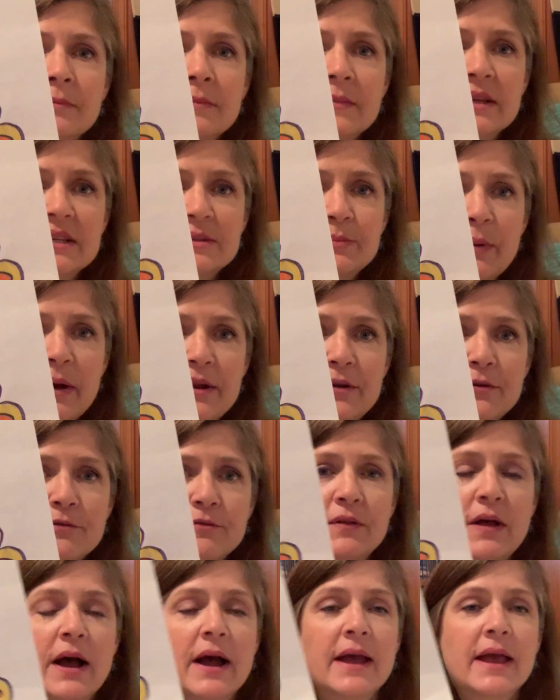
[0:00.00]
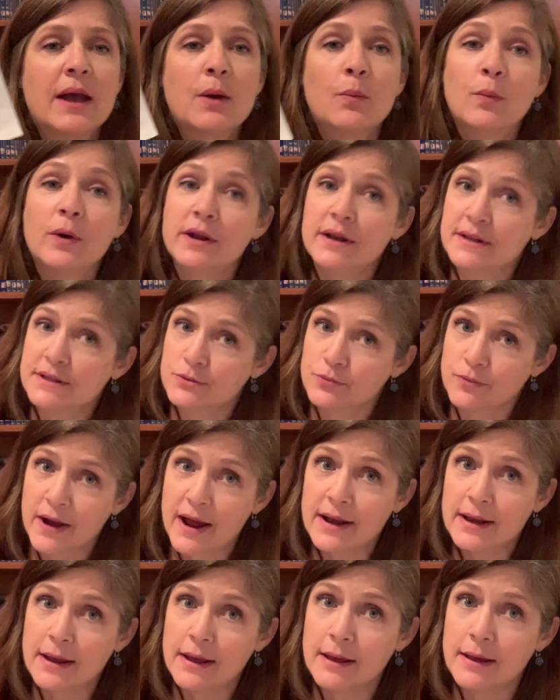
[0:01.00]
this butterfly. And when it's
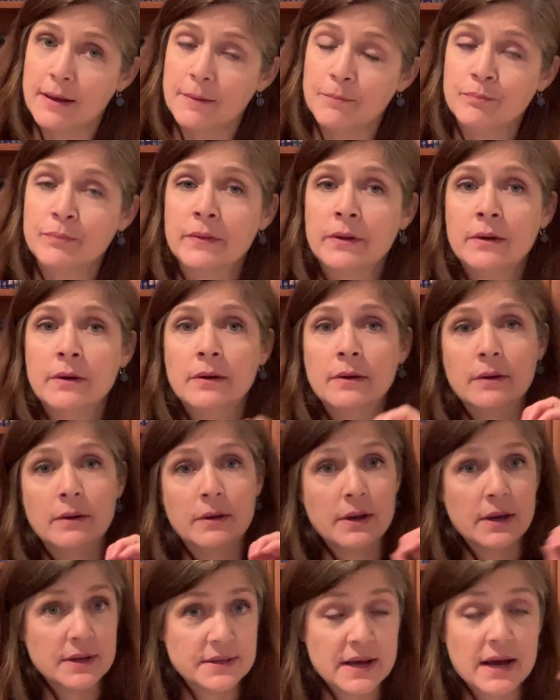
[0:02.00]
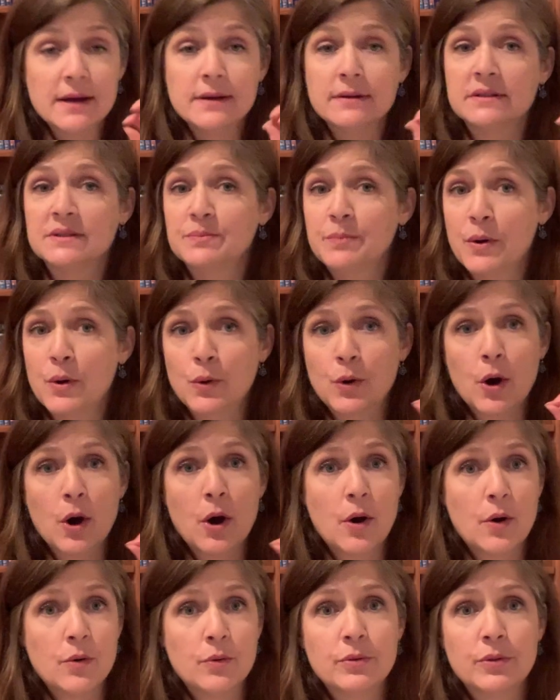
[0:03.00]
ready, it does poke a
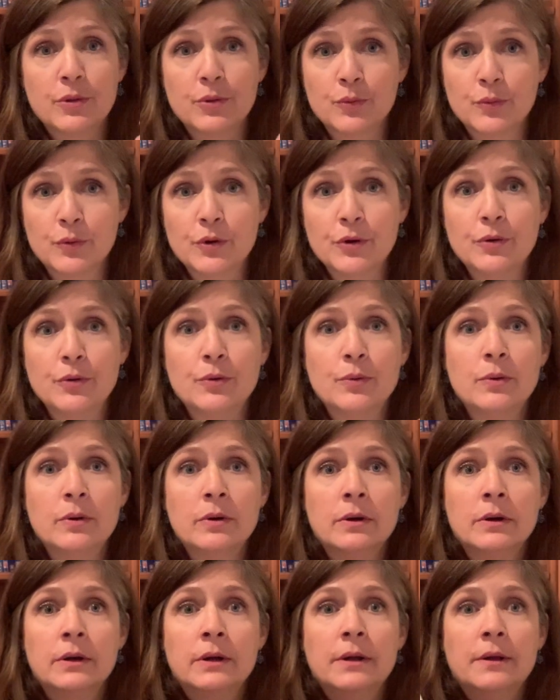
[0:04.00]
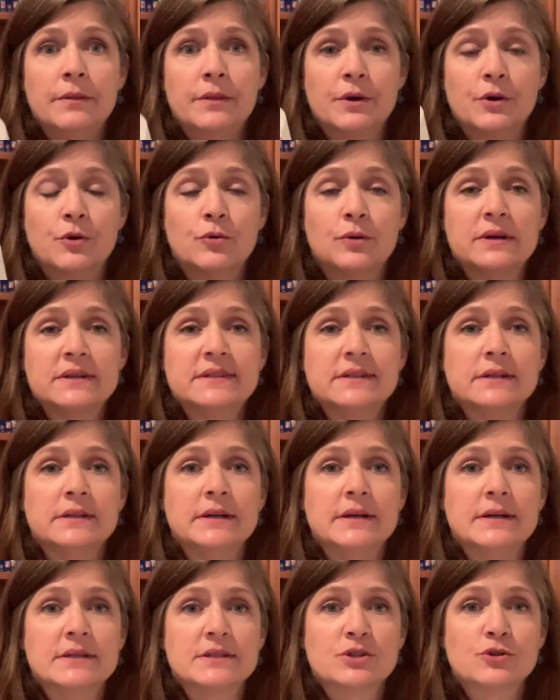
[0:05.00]
hole through the
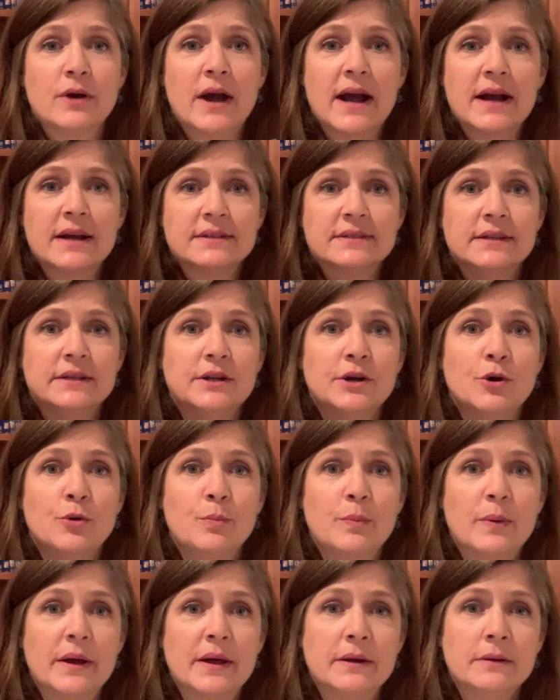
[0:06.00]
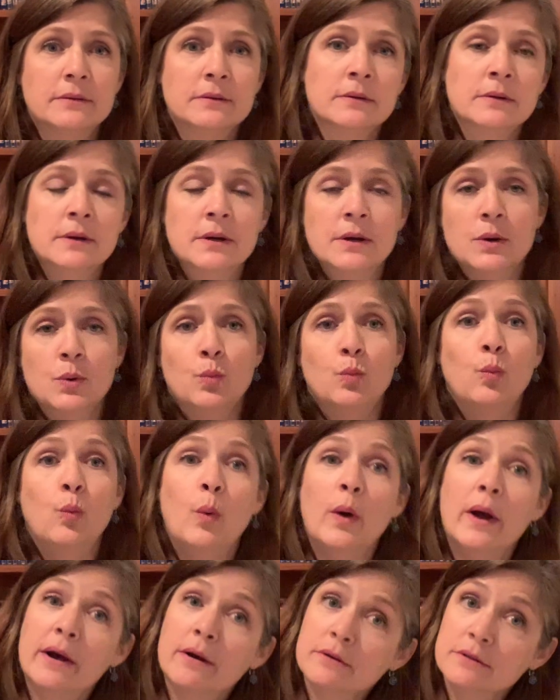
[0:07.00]
chrysalis, cracks it open,
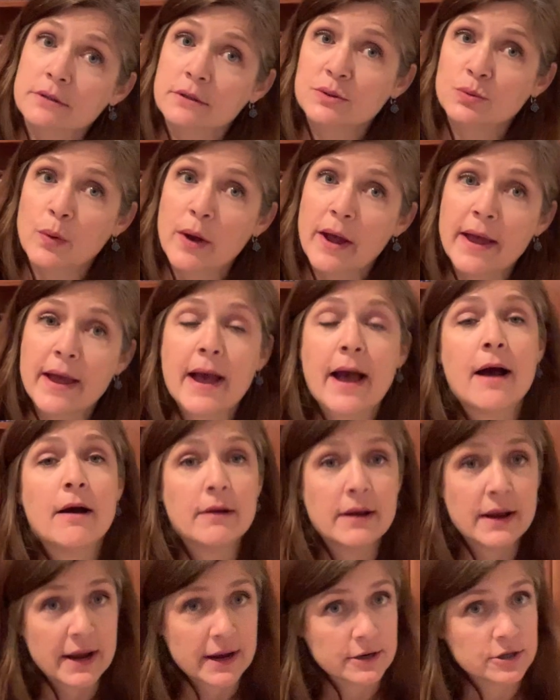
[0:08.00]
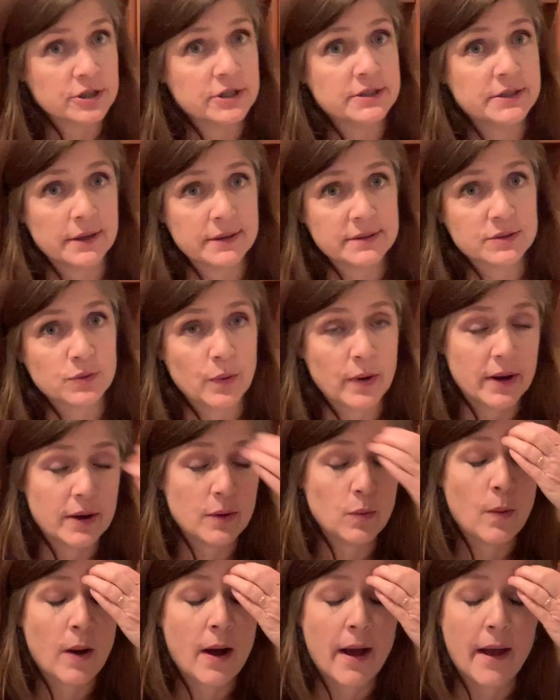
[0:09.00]
wiggles its way out. It actually takes quite a
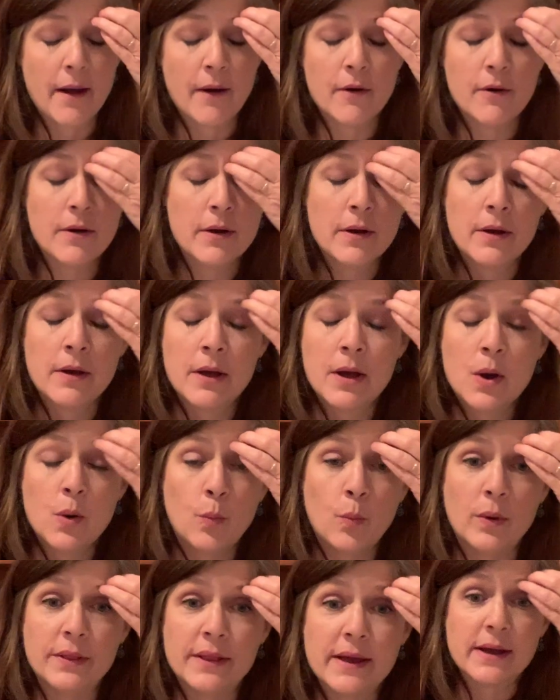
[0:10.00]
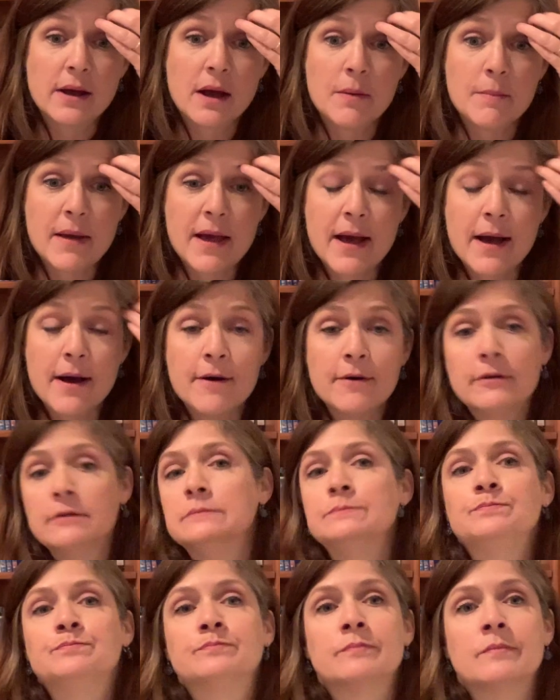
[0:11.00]
while. When come out,
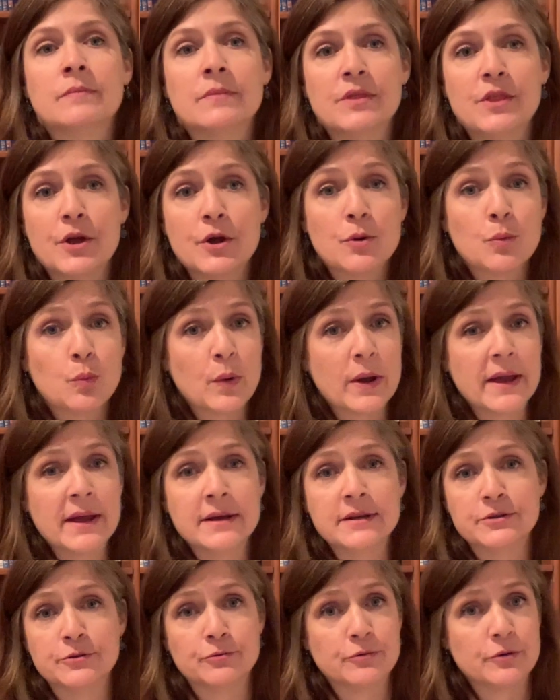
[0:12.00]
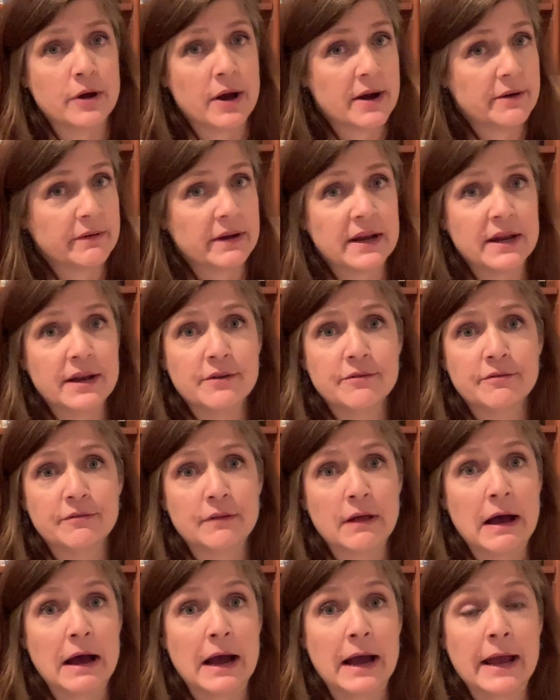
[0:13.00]
their wings are not ready to
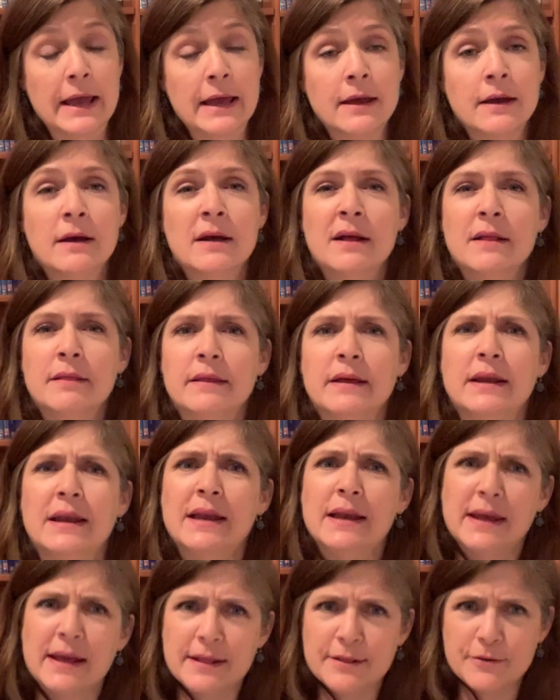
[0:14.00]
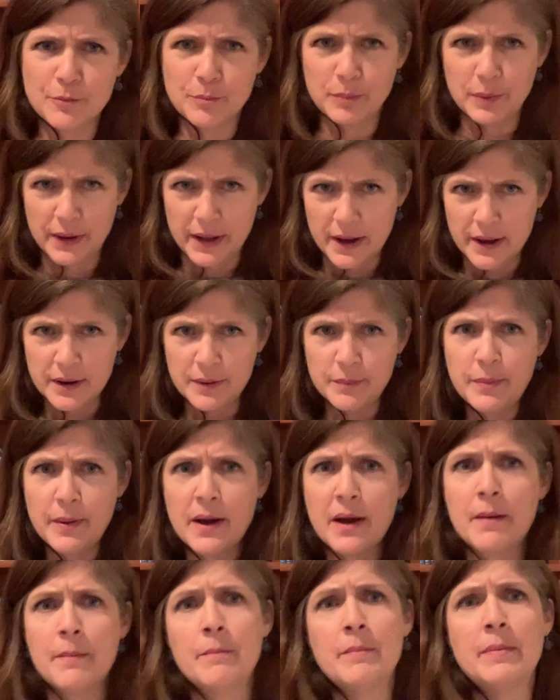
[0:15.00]
fly. They need to get their blood
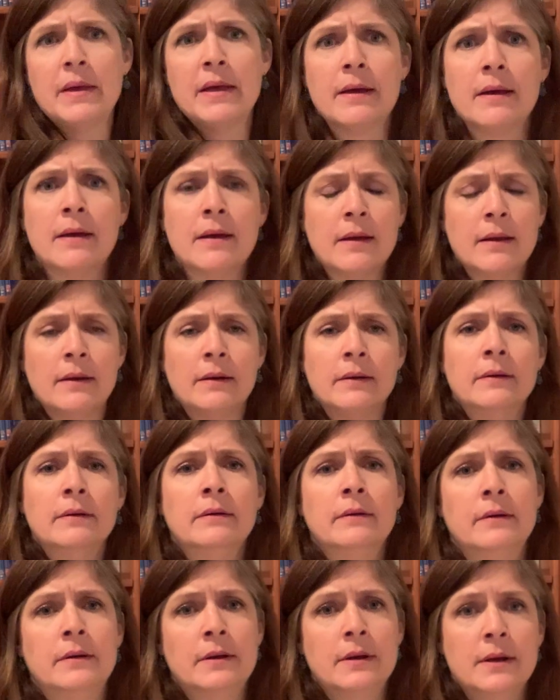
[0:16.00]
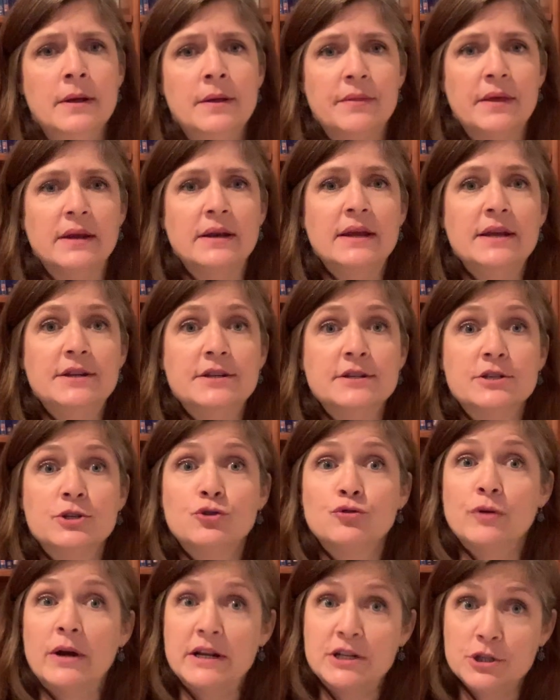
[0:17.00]
pumping. They need to
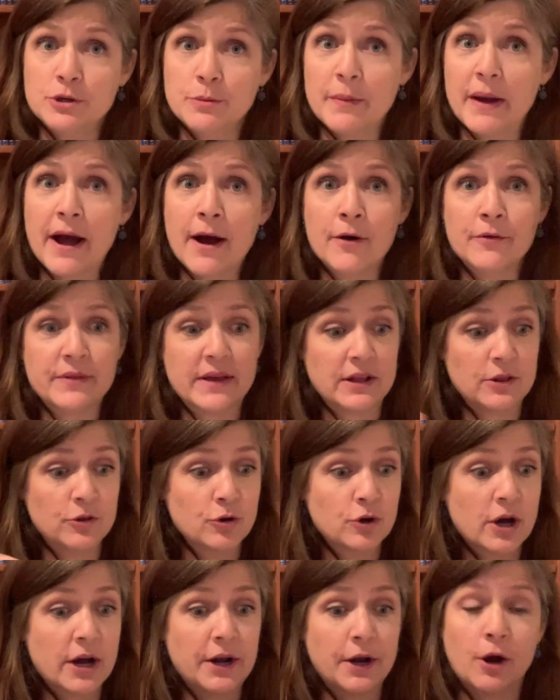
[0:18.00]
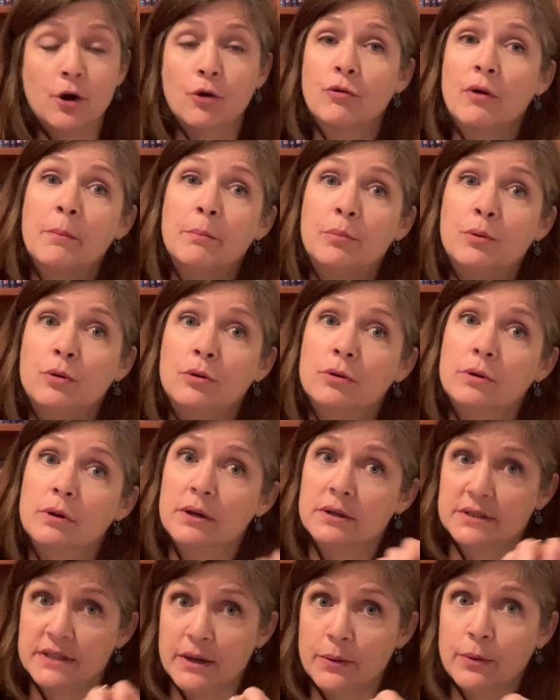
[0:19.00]
stretch them out. They look kind of crumpled
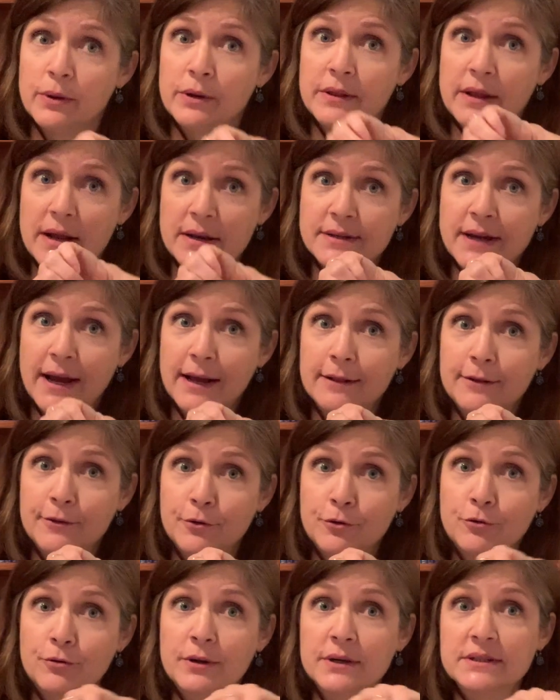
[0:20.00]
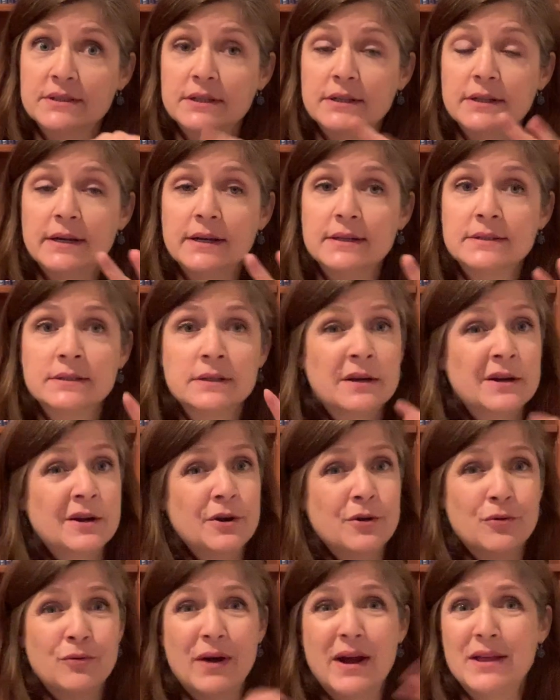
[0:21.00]
because they were in that tight little chrysalis,
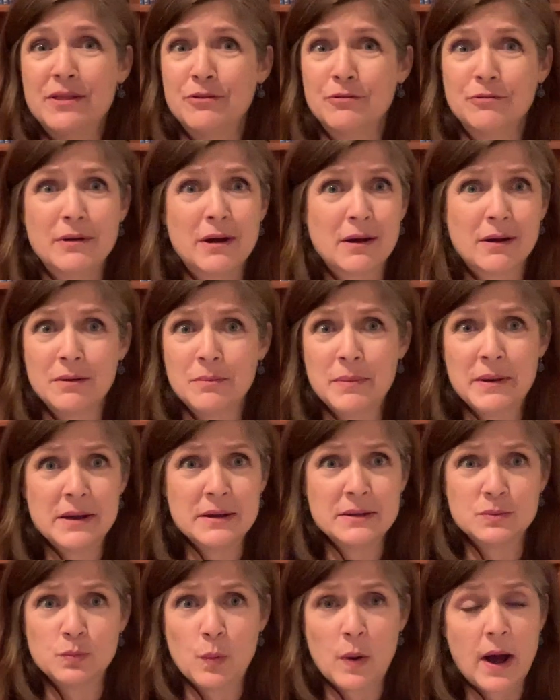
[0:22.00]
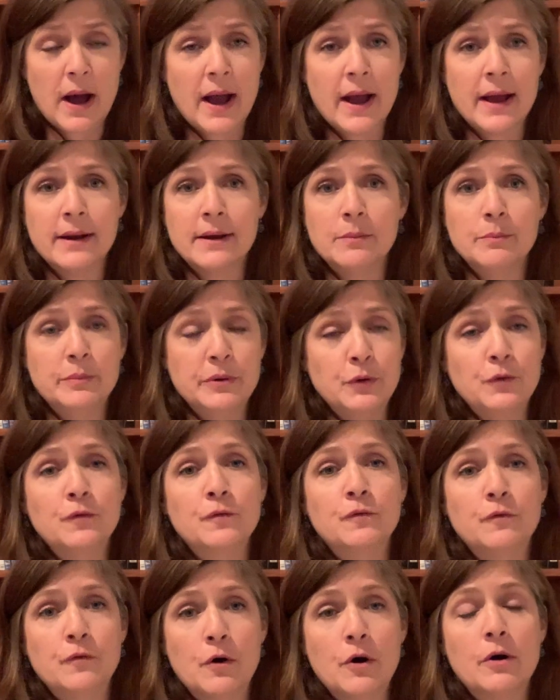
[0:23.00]
right? They're not going to be as wide and
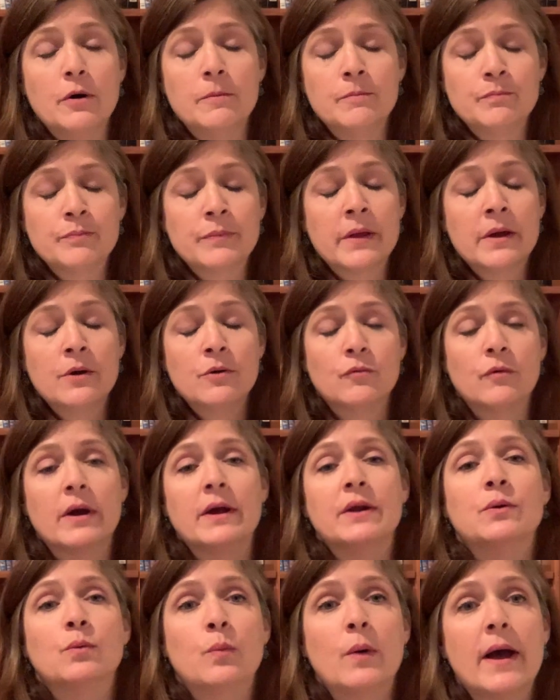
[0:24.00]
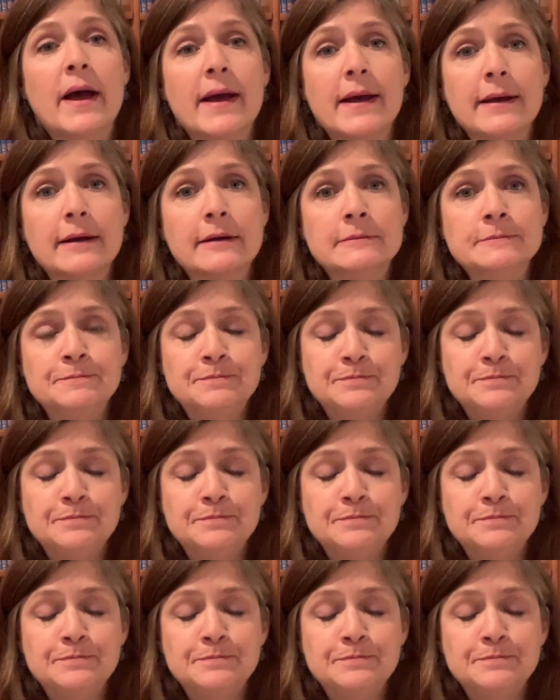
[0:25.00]
beautiful right away.